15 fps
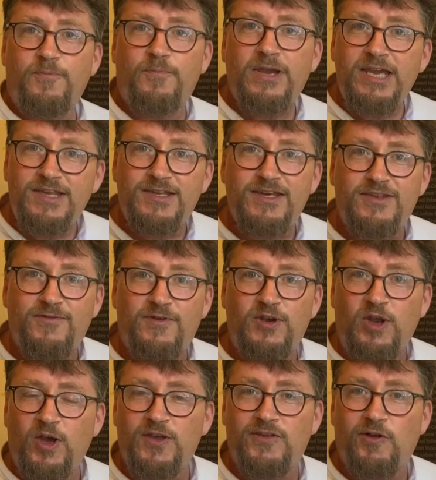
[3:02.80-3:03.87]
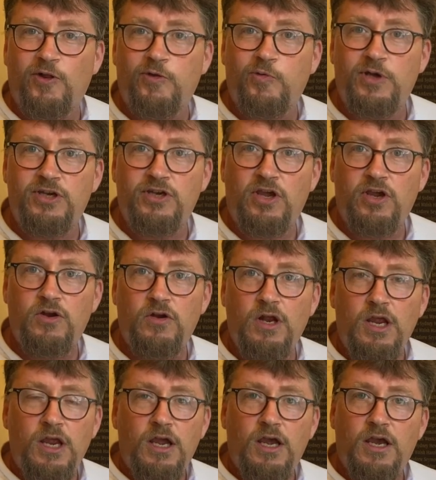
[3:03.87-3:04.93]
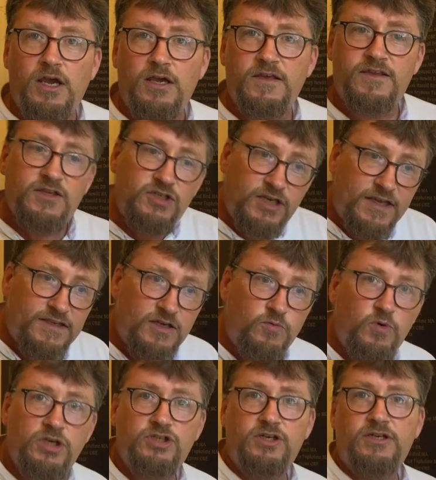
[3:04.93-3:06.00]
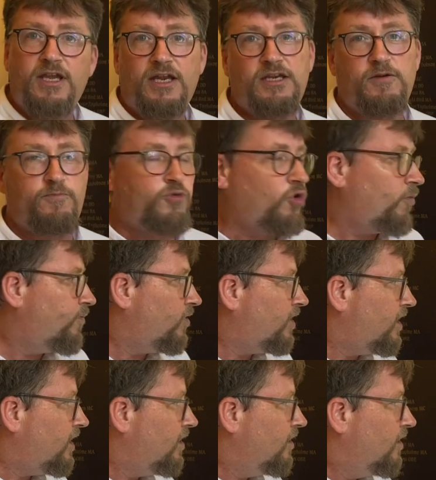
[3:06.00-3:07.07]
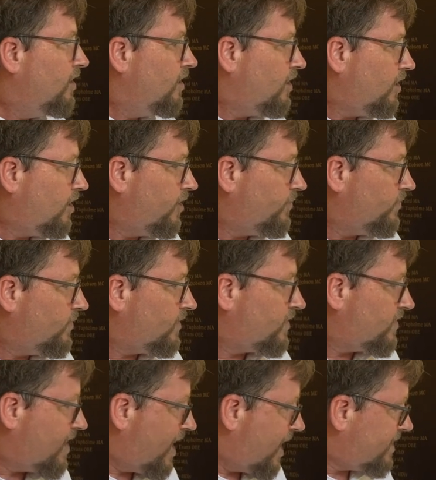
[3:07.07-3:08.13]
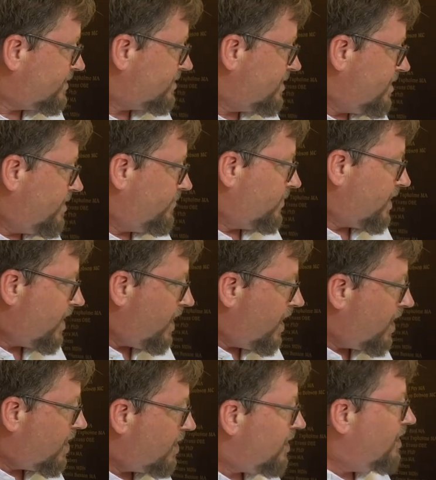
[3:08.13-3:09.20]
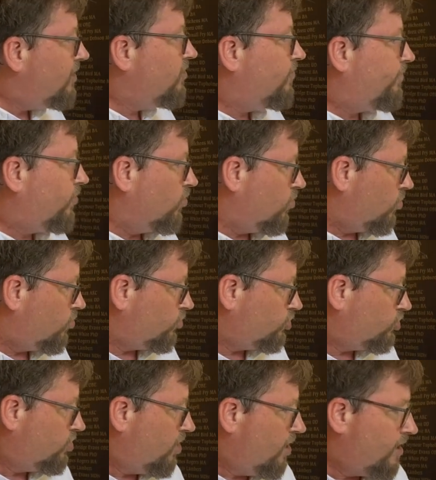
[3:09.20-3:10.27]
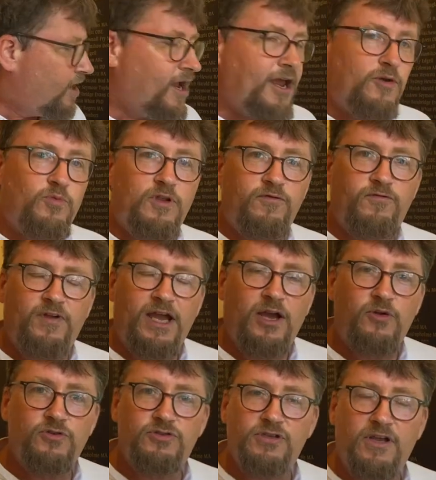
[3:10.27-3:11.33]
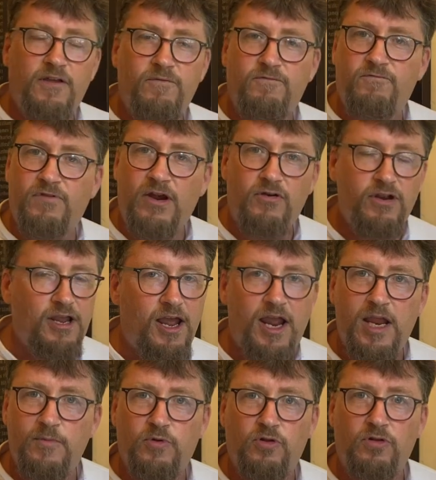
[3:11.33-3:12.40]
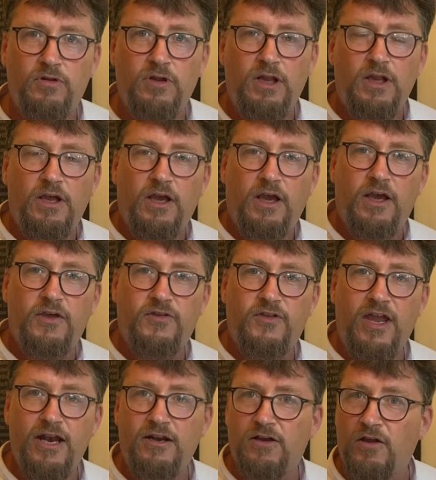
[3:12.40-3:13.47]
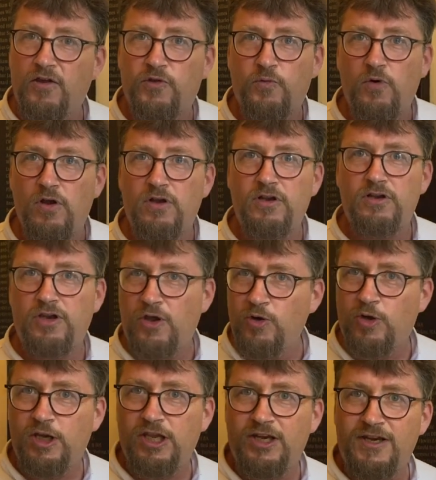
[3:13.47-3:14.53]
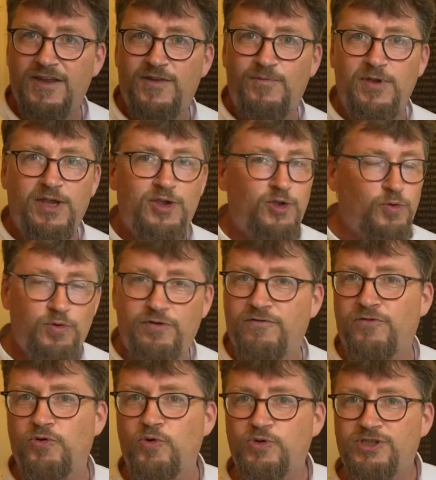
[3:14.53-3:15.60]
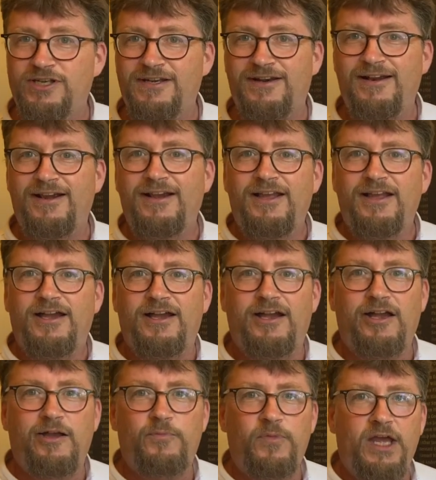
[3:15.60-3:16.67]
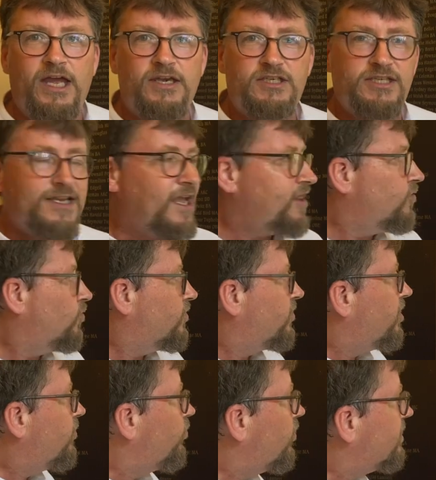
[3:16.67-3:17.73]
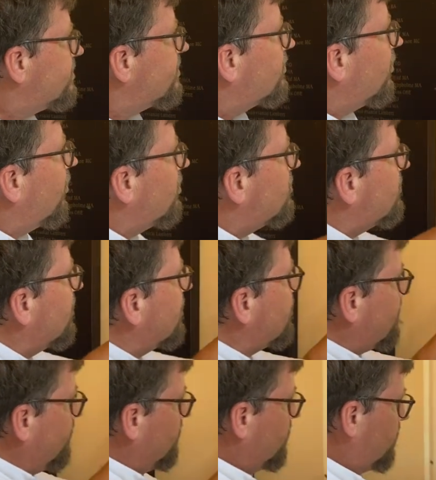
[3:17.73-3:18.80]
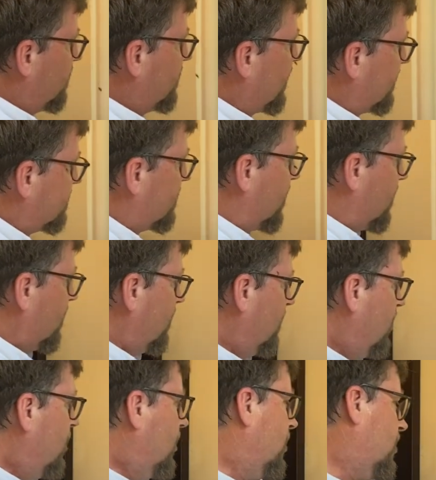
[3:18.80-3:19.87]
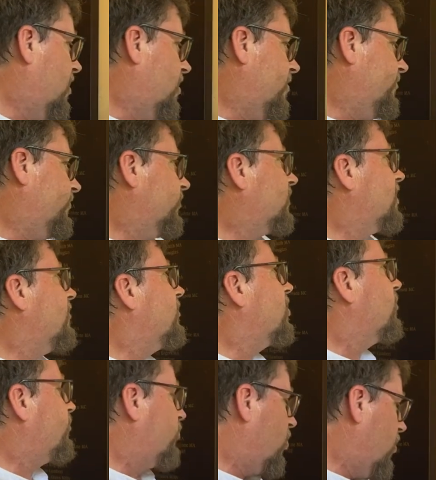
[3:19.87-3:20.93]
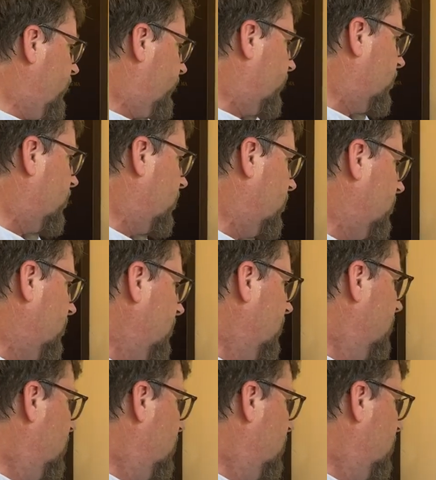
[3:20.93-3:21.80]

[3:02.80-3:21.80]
pieces of a nice old window suggested we should get it properly set here in the porch, and we found a very able stained glass worker locally in Izmir who would have thought it, and together with him we designed this setting, giving a profile